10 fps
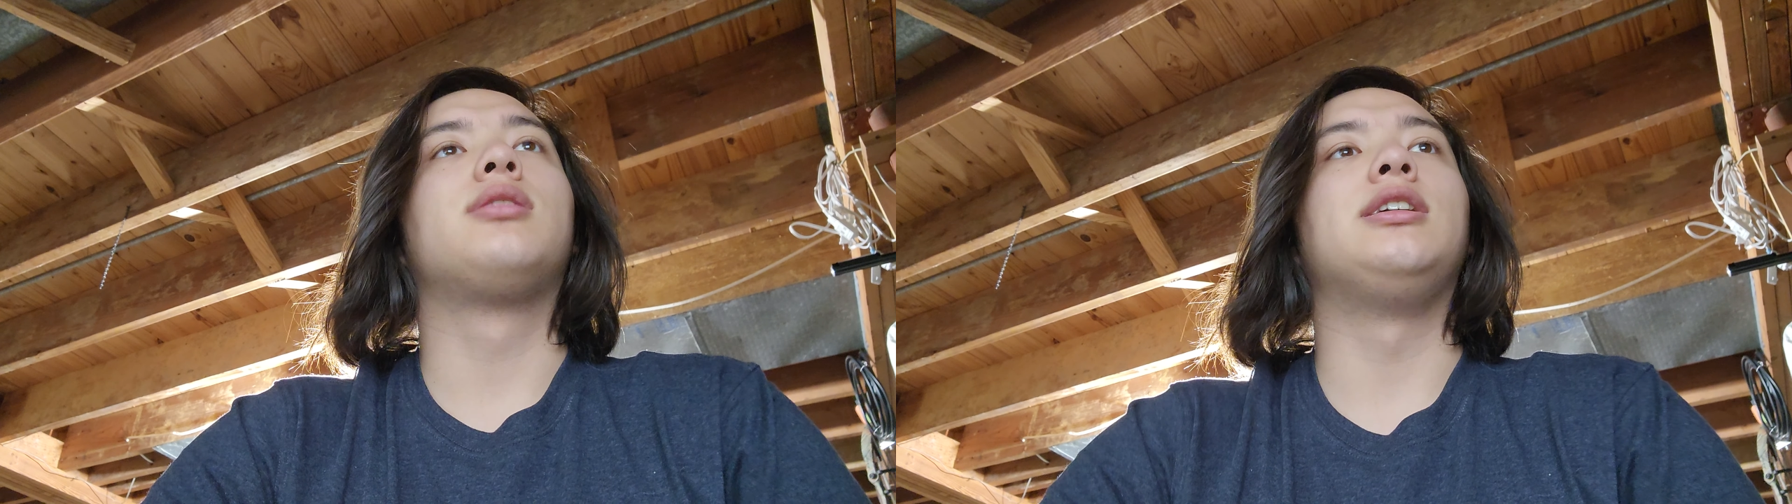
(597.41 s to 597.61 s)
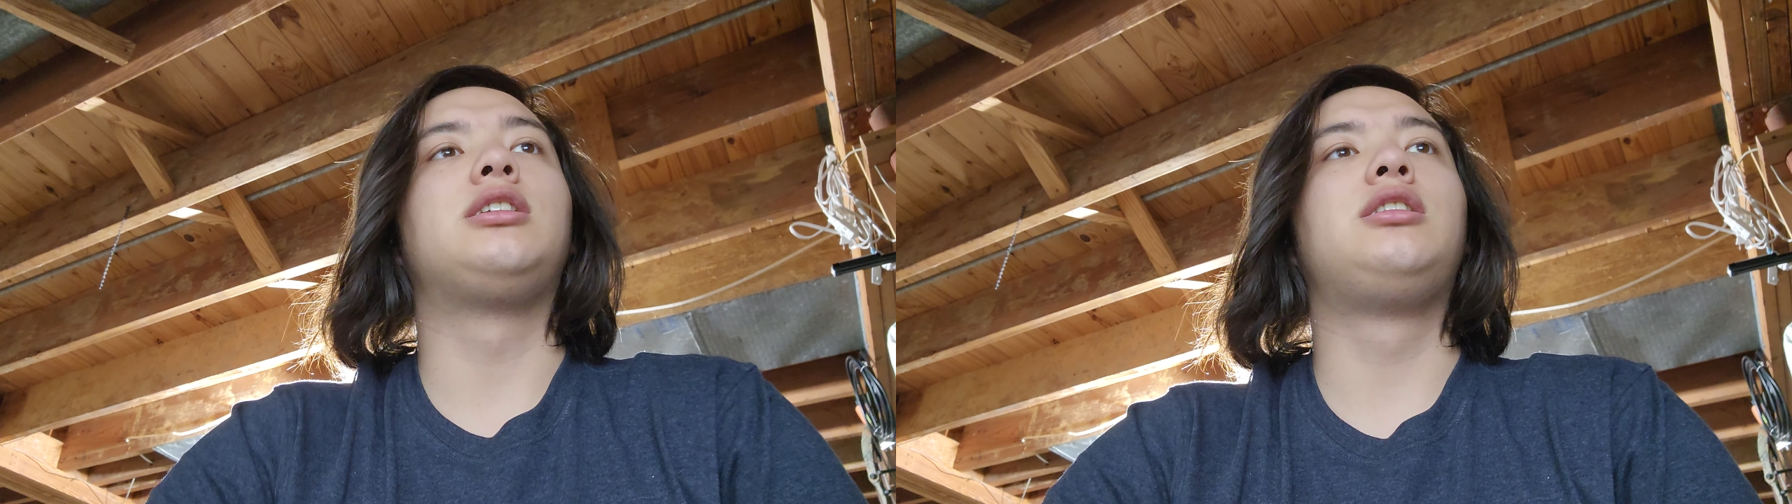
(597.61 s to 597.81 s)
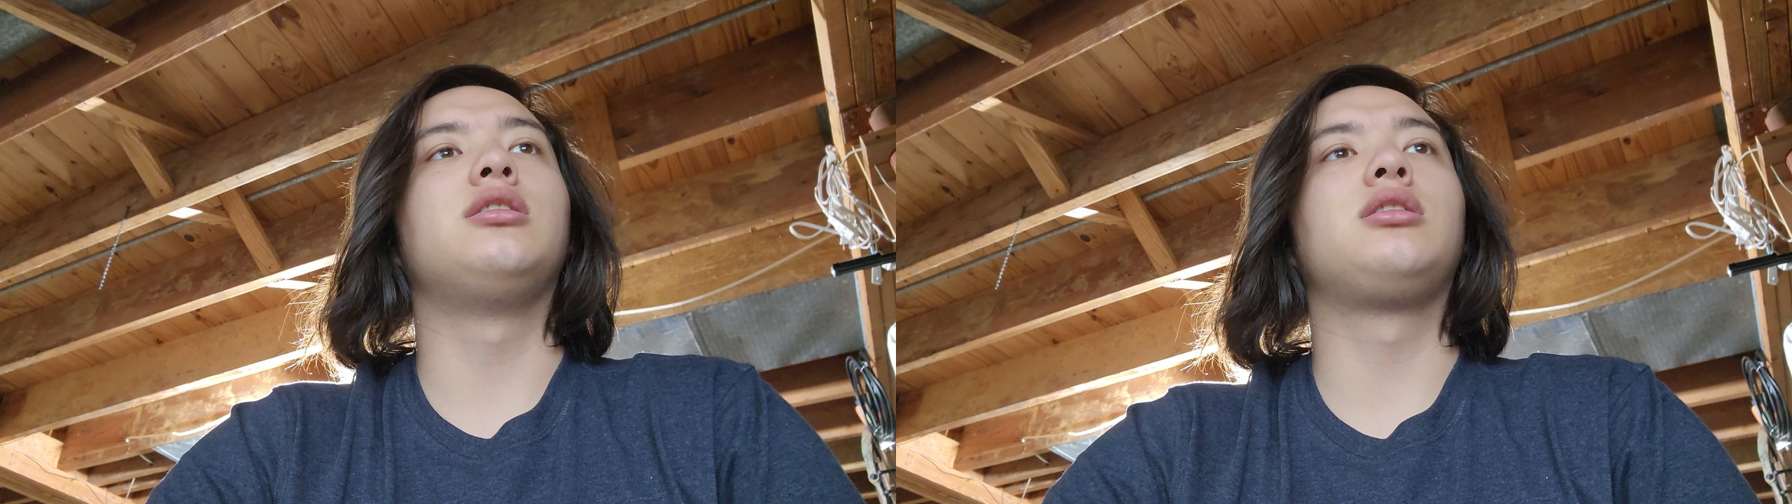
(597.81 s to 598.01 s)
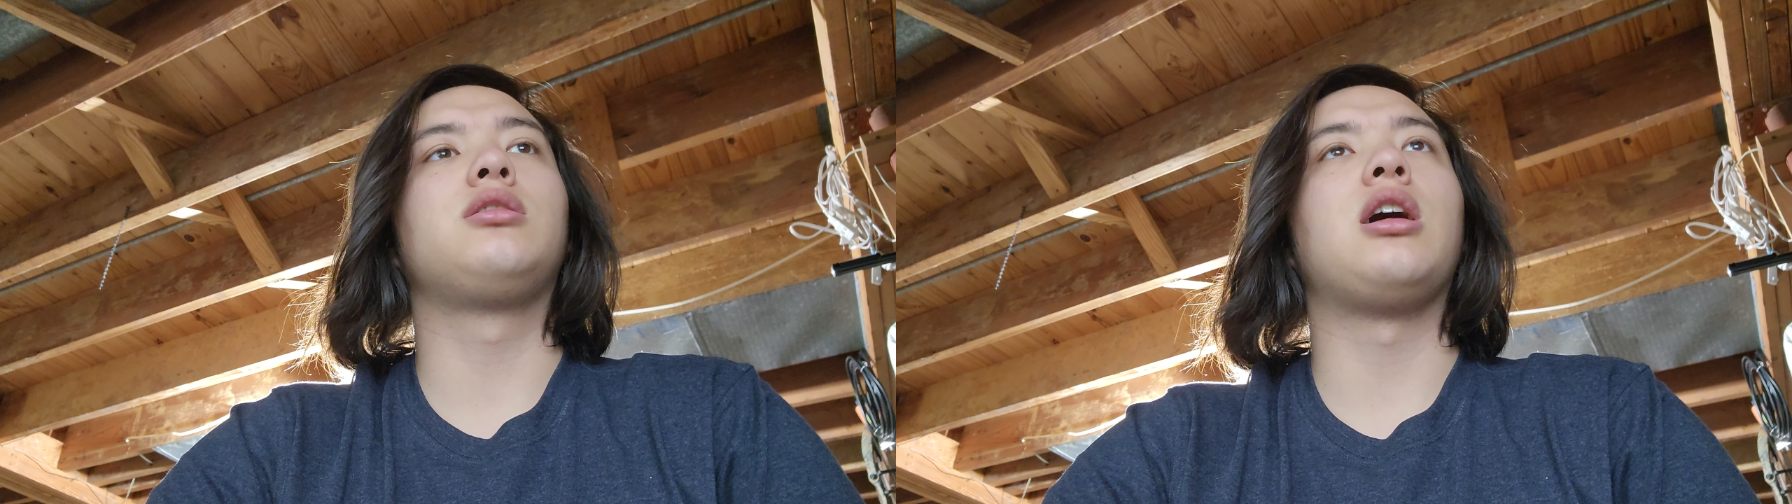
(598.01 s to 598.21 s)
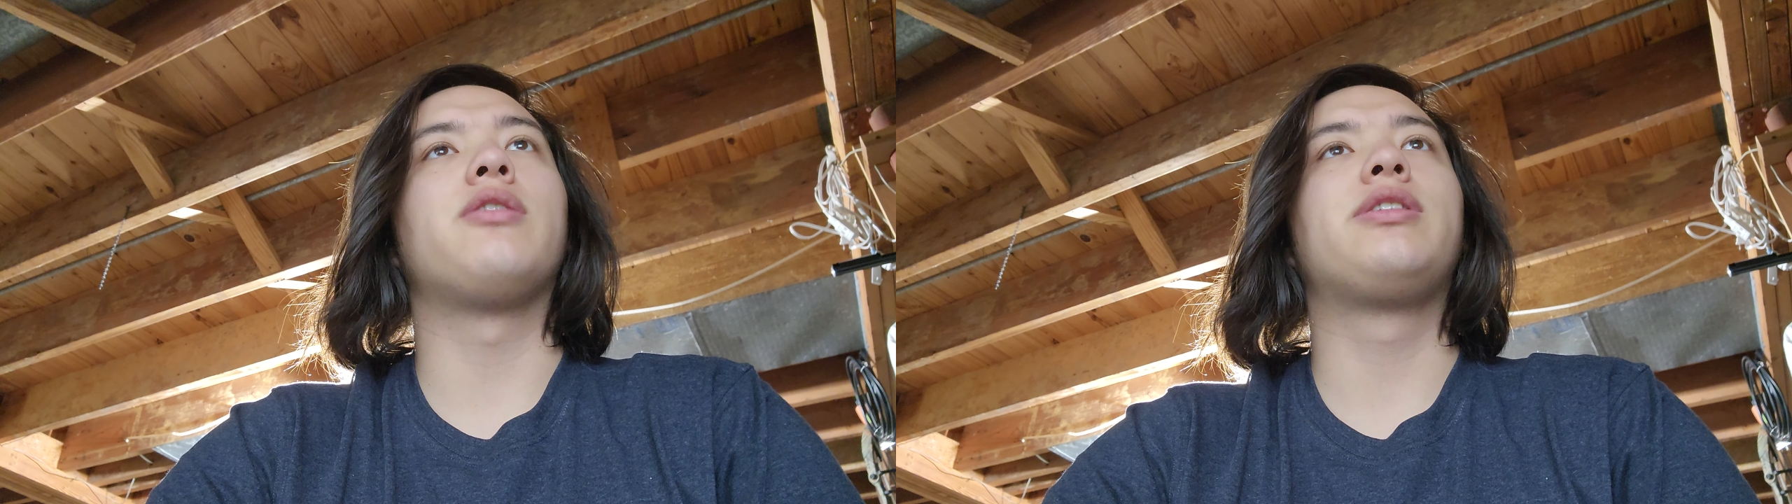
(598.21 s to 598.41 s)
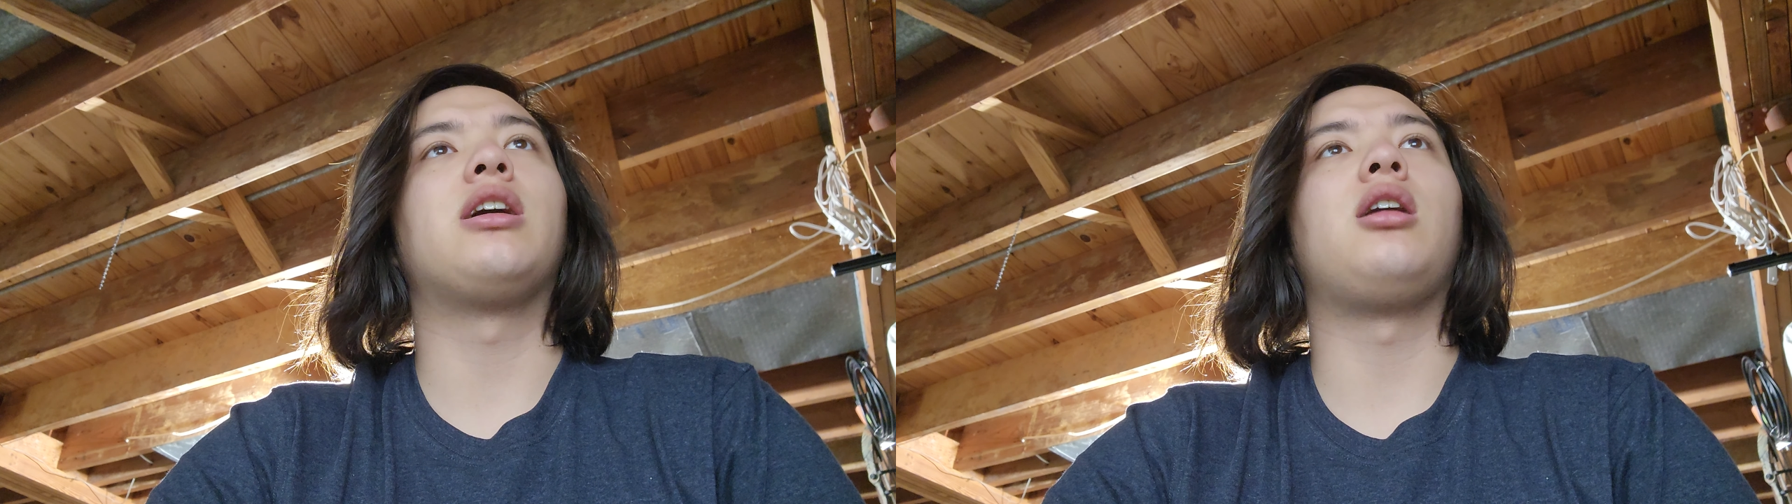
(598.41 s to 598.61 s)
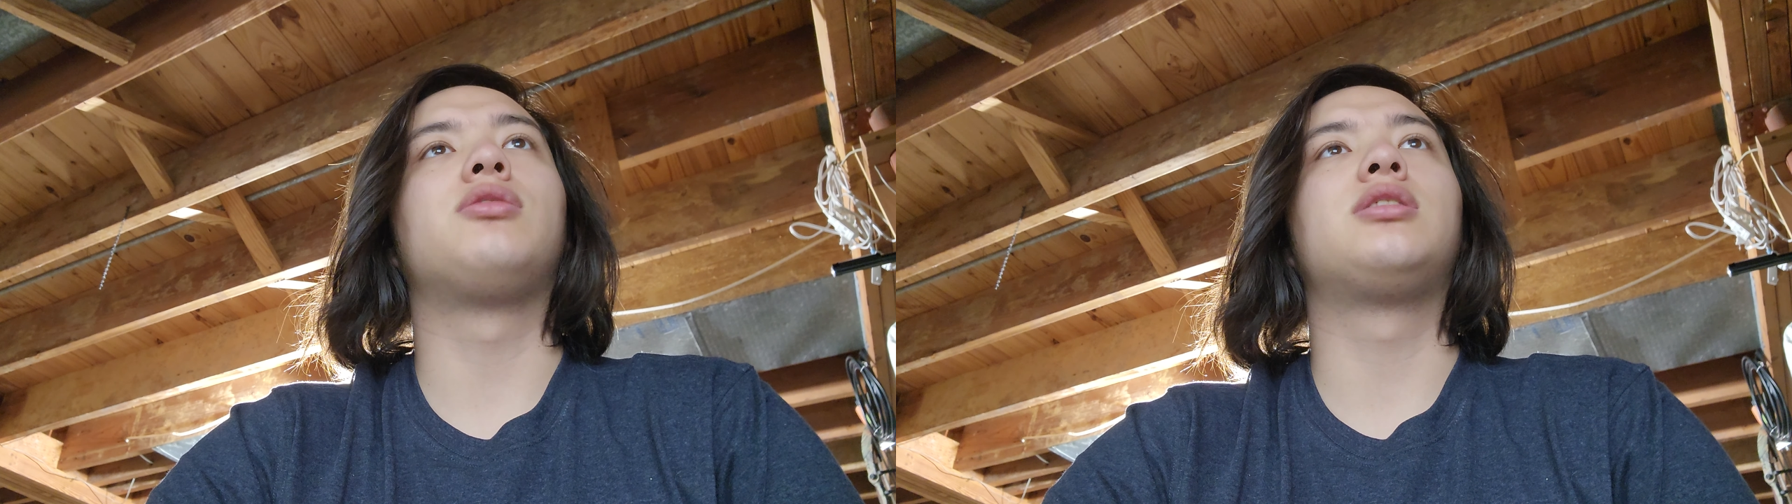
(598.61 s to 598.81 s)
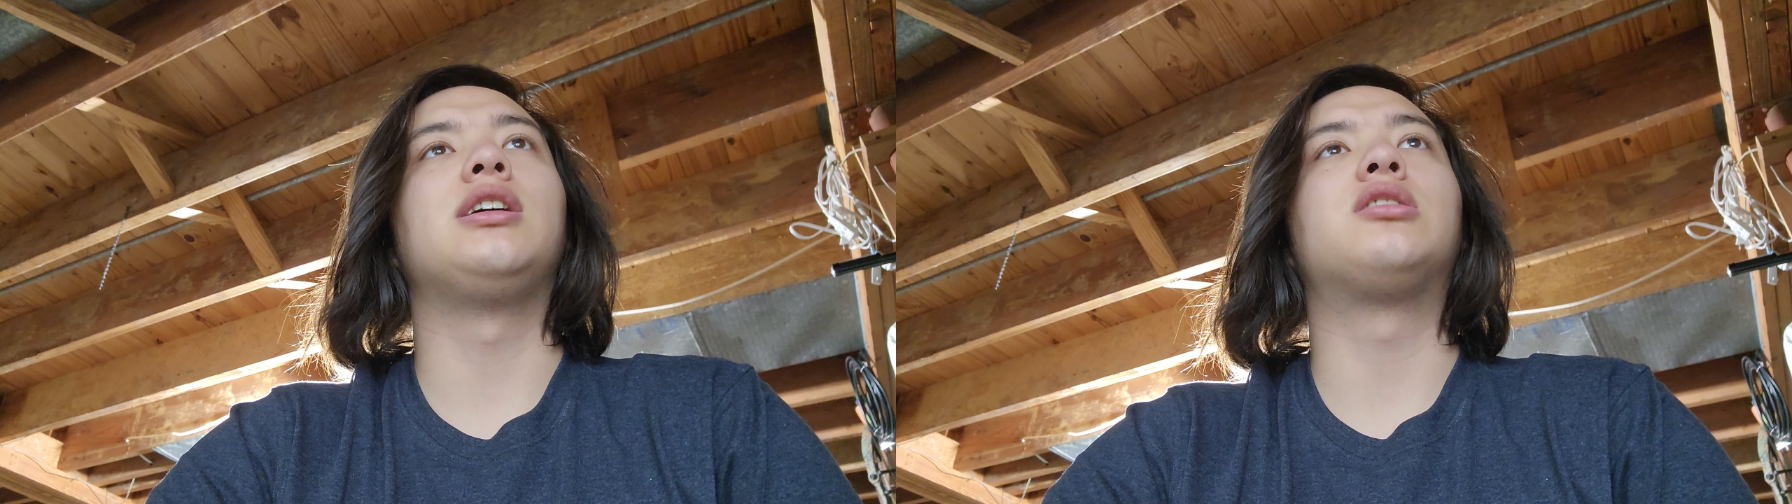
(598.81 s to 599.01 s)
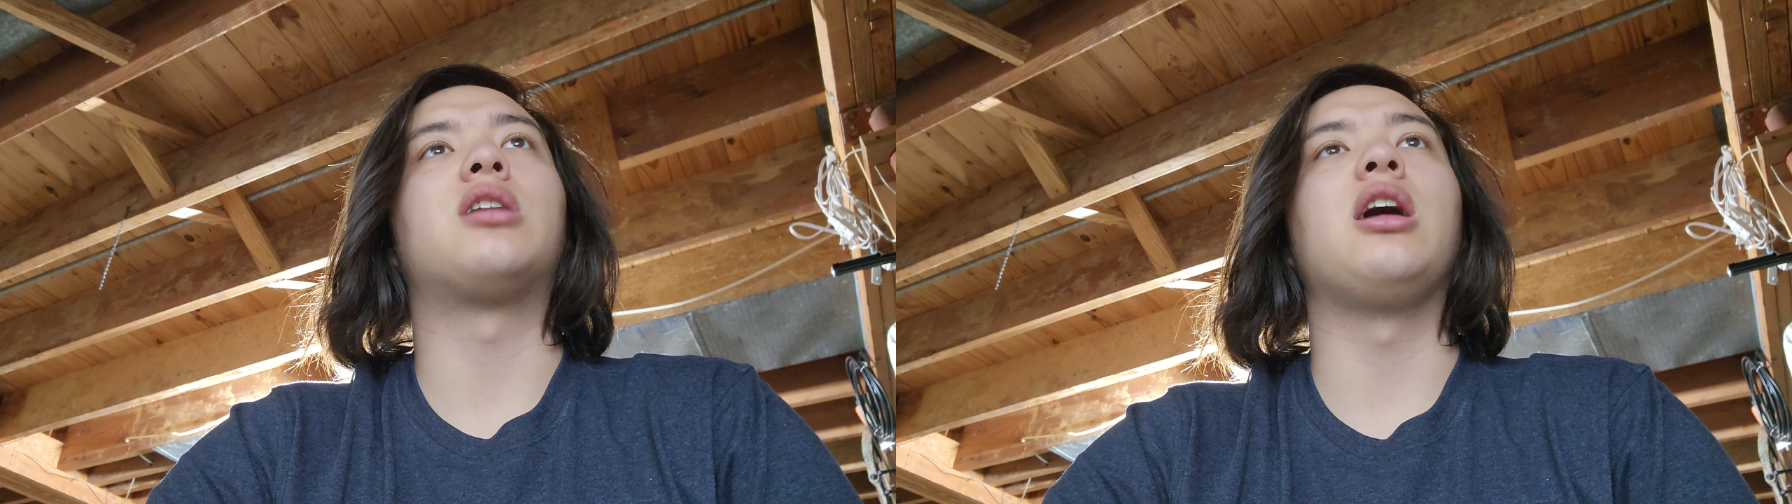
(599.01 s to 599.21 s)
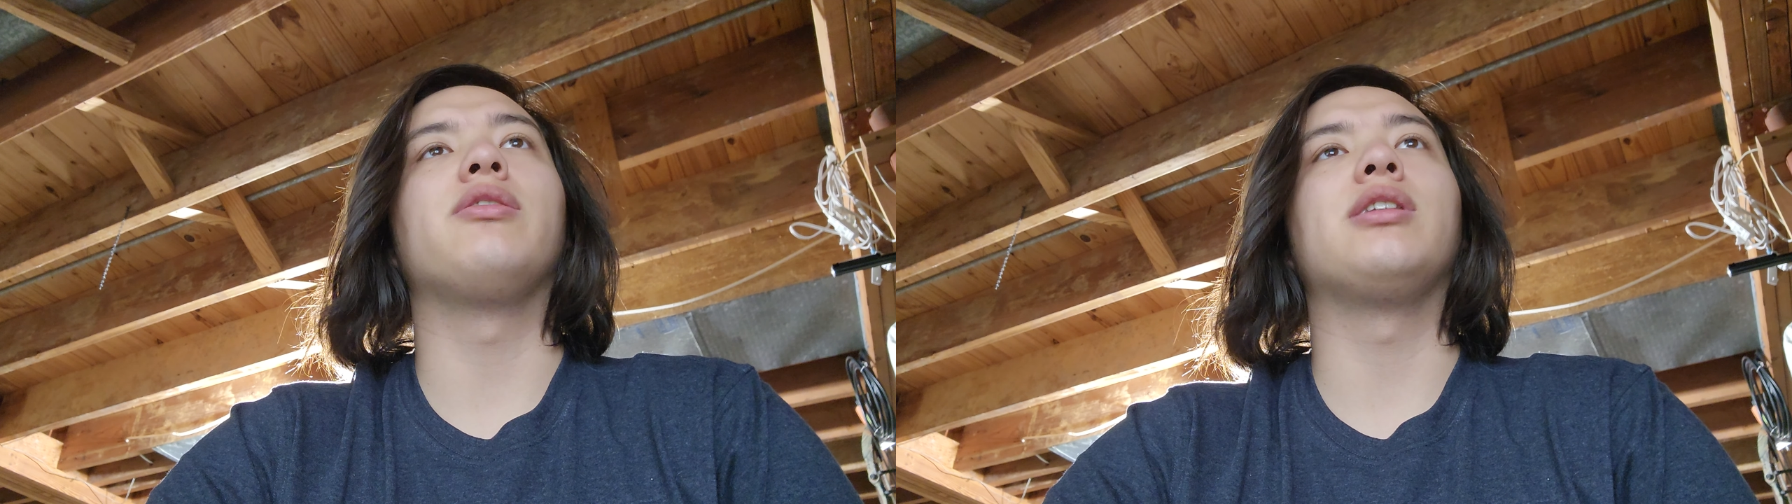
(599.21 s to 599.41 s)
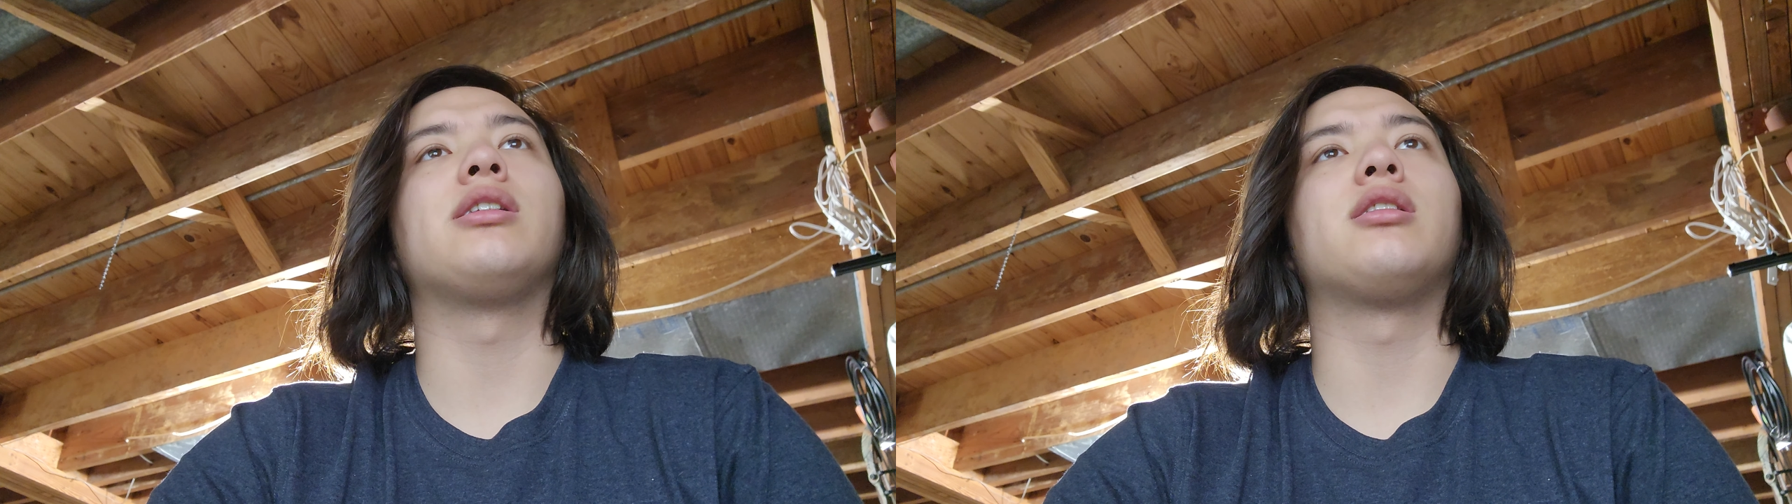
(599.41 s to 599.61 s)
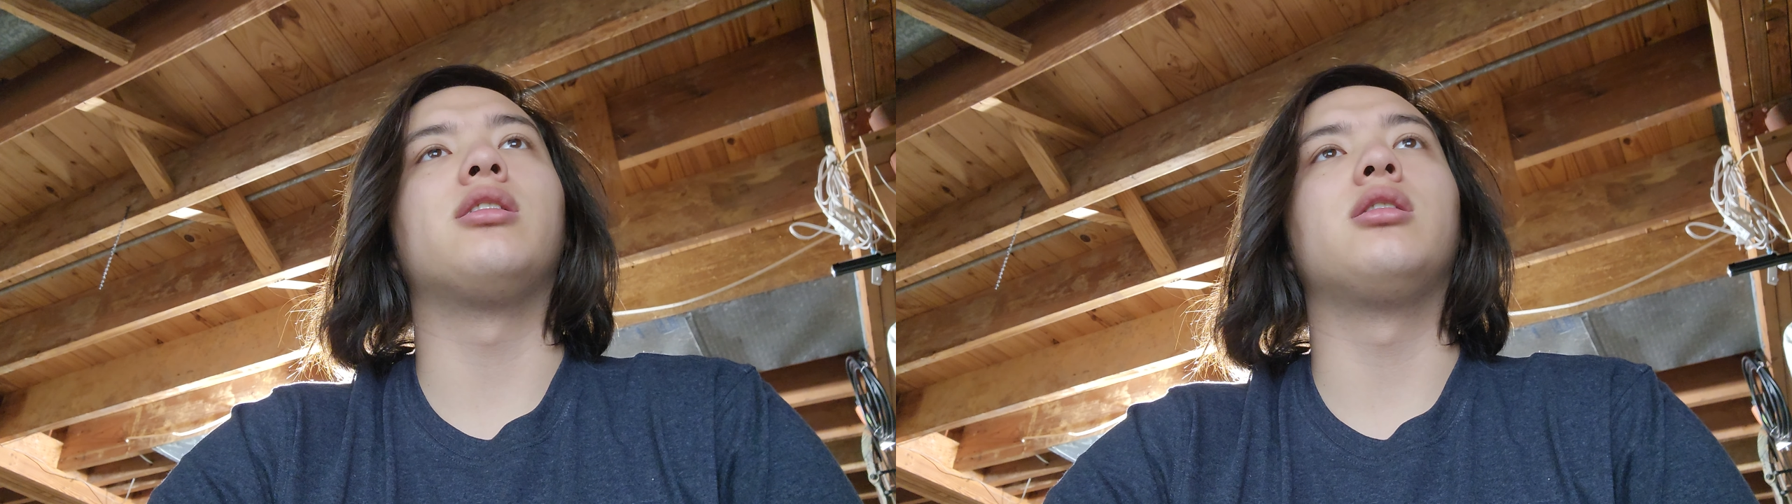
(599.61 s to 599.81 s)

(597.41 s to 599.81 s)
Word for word: They still do have the offset drive in,